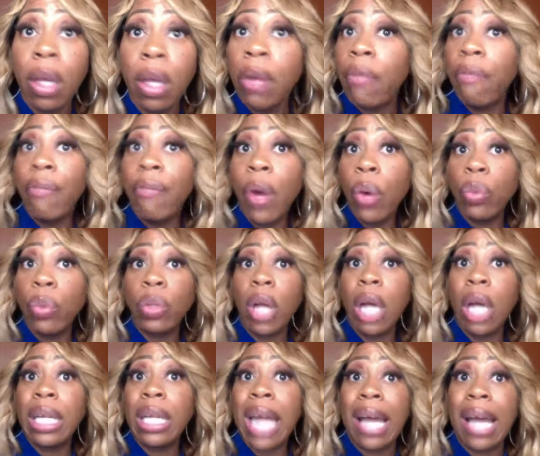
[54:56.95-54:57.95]
voting a
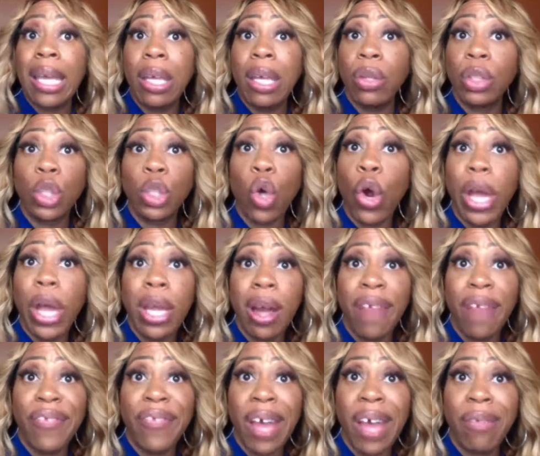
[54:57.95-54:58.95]
not guilty or in our
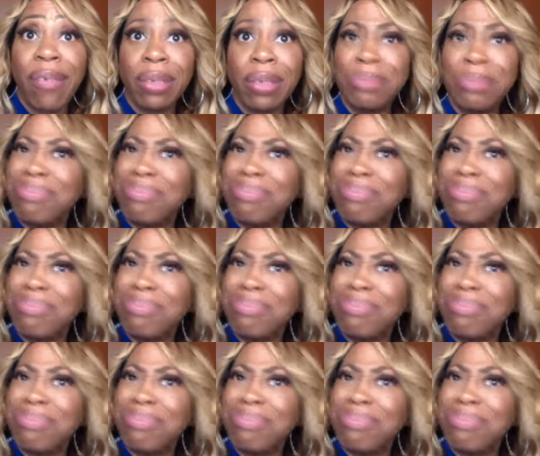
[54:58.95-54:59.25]
favor.